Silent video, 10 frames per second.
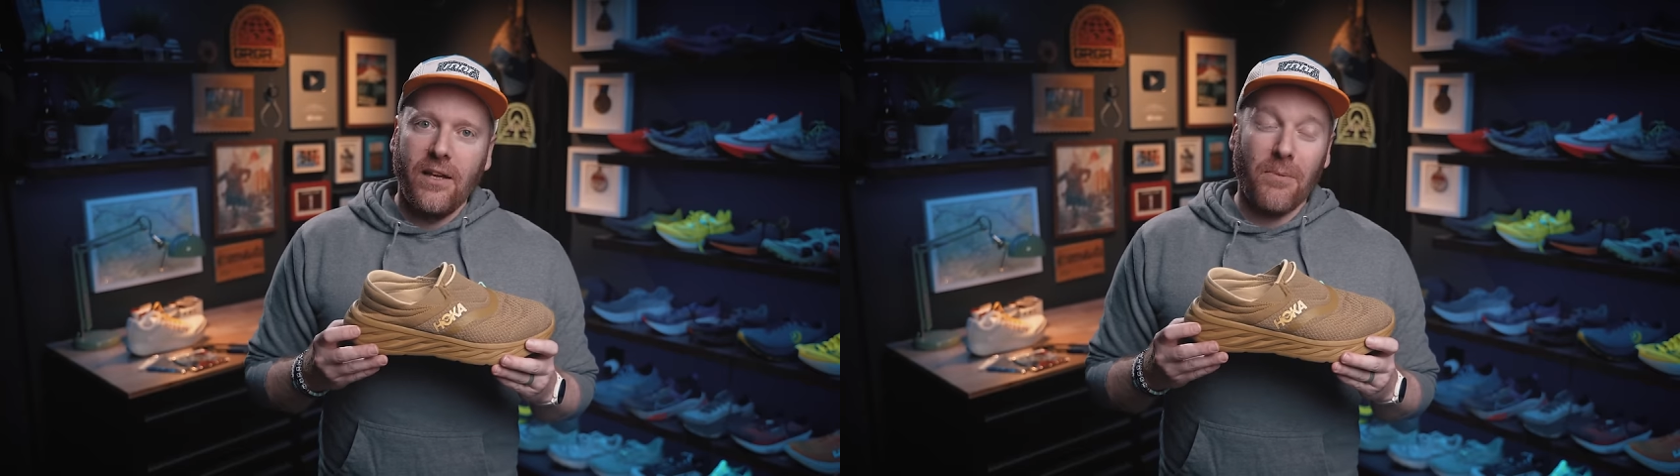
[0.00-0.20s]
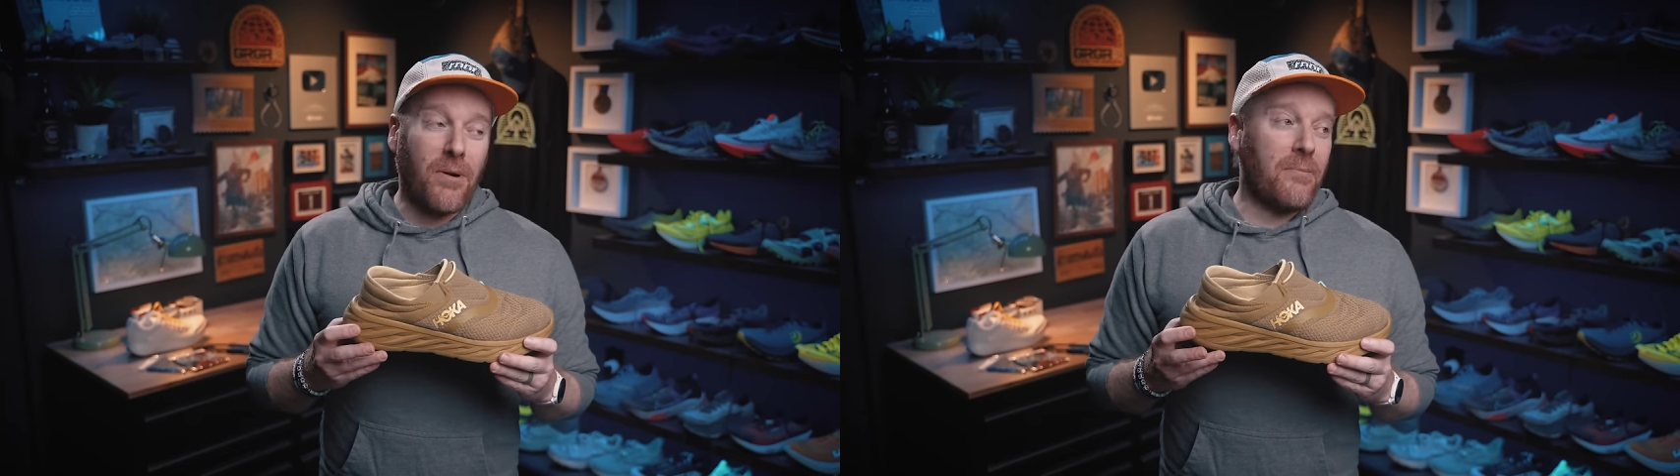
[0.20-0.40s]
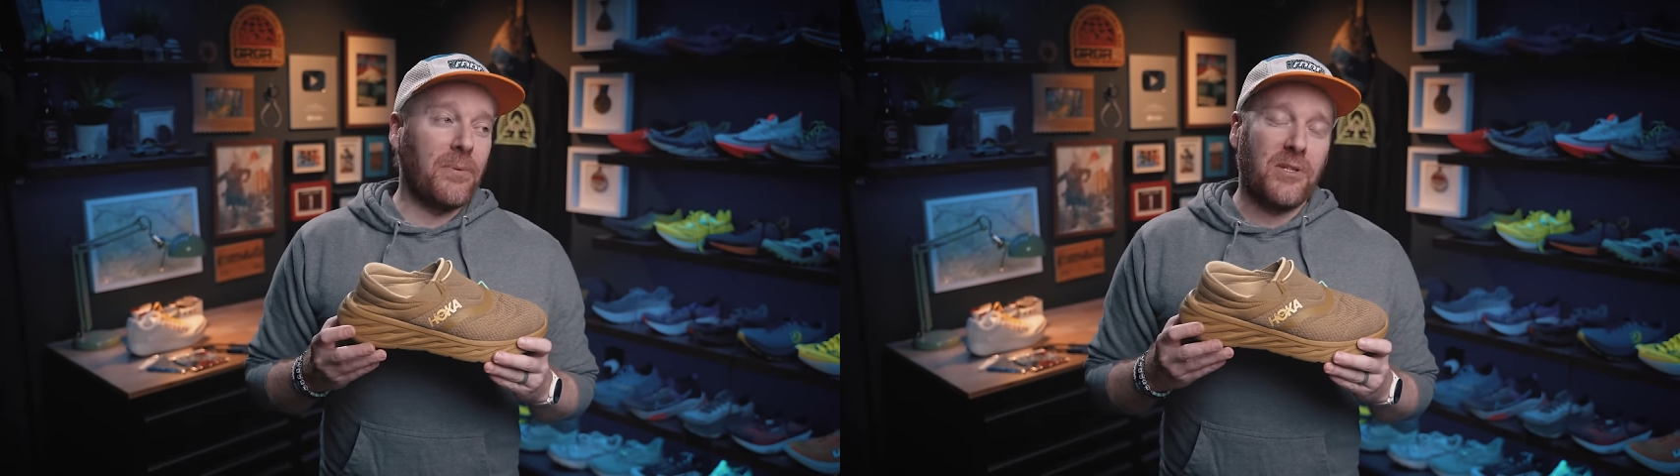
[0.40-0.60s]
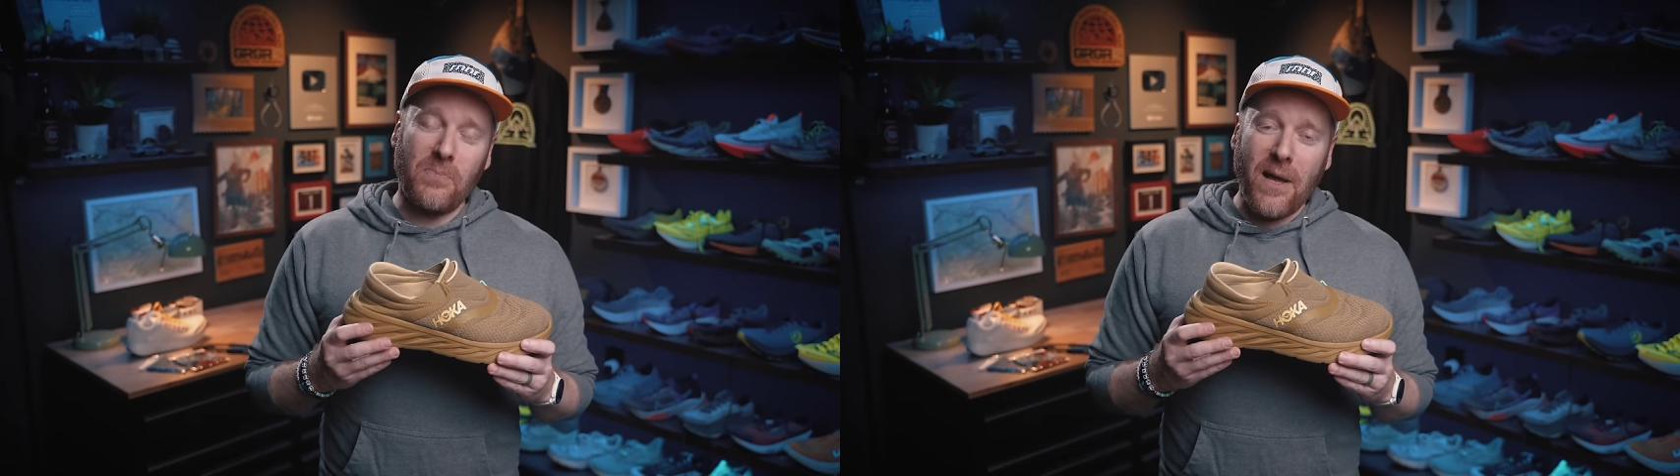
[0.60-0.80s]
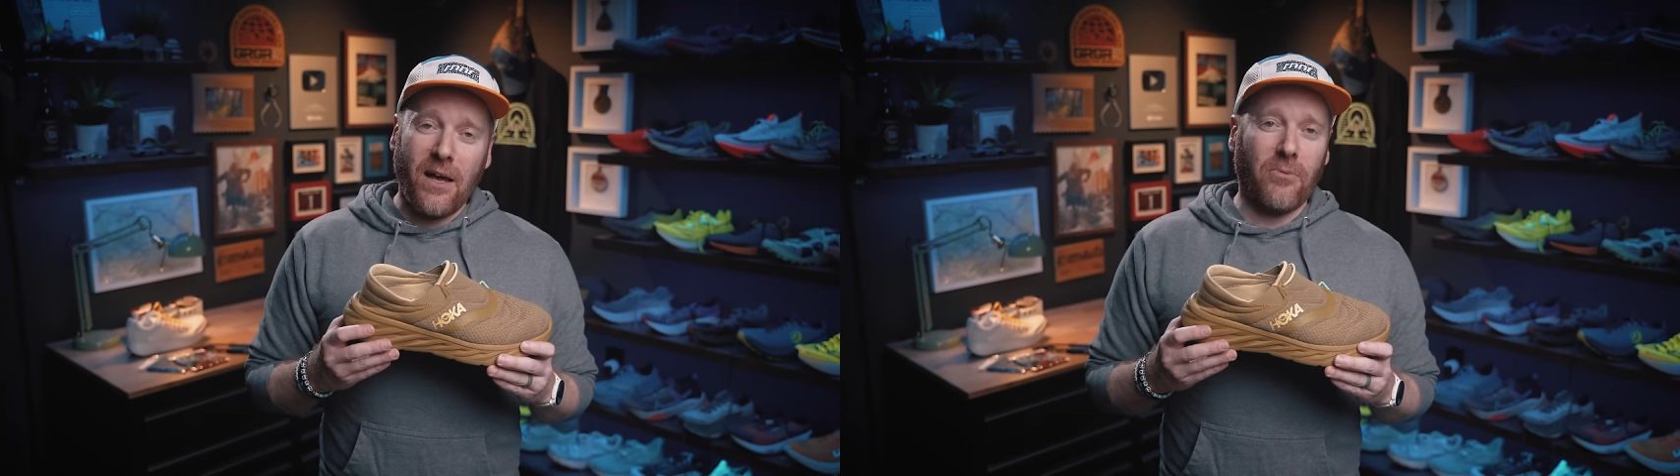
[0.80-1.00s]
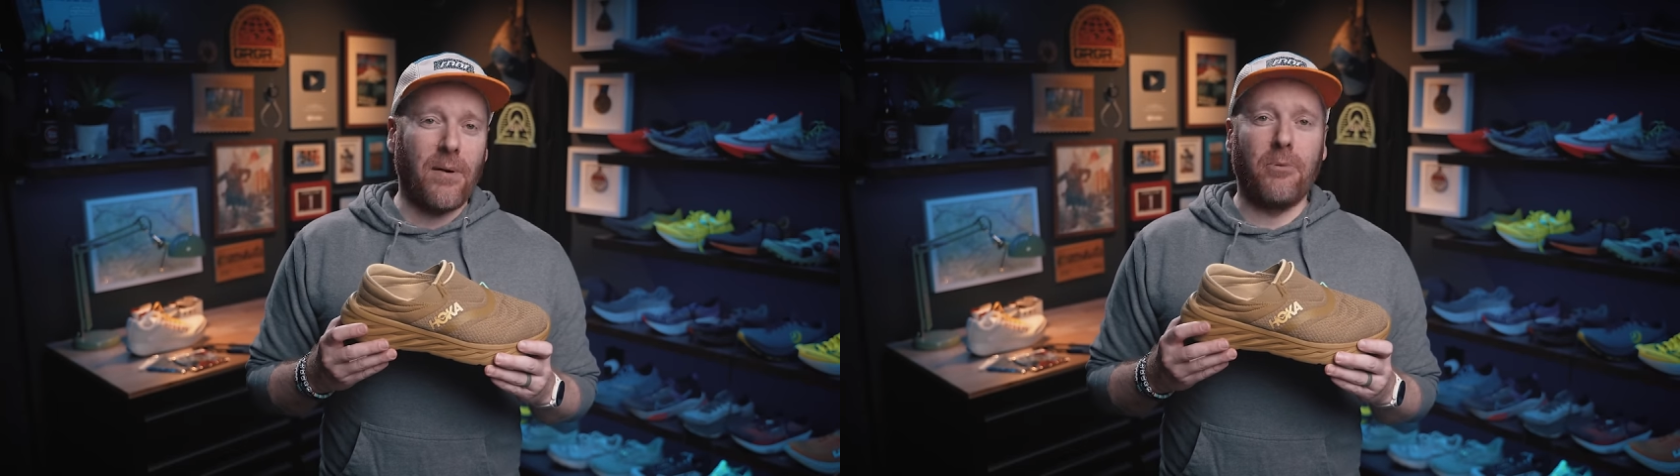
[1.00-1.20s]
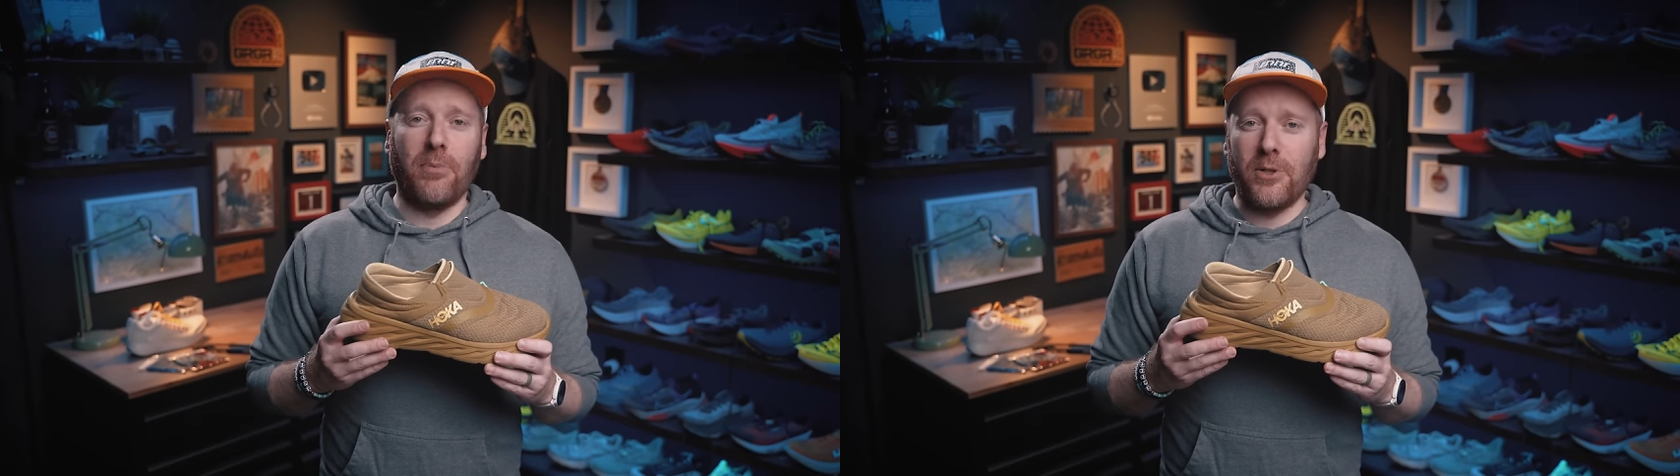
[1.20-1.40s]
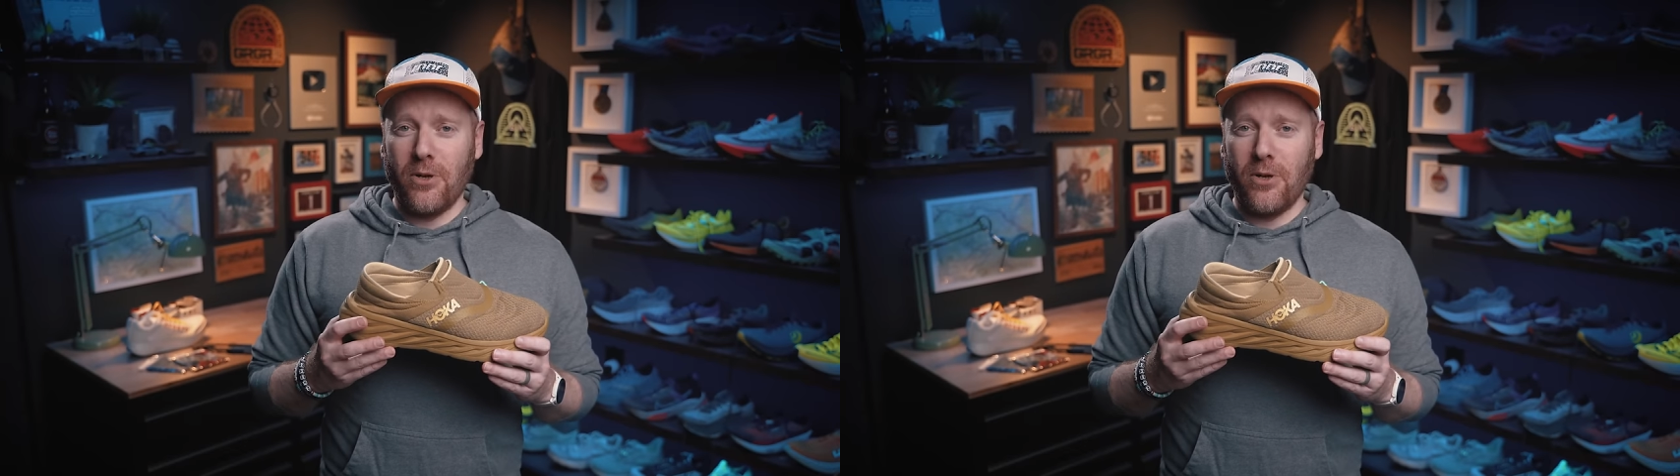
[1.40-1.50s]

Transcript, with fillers: They probably smell, they're probably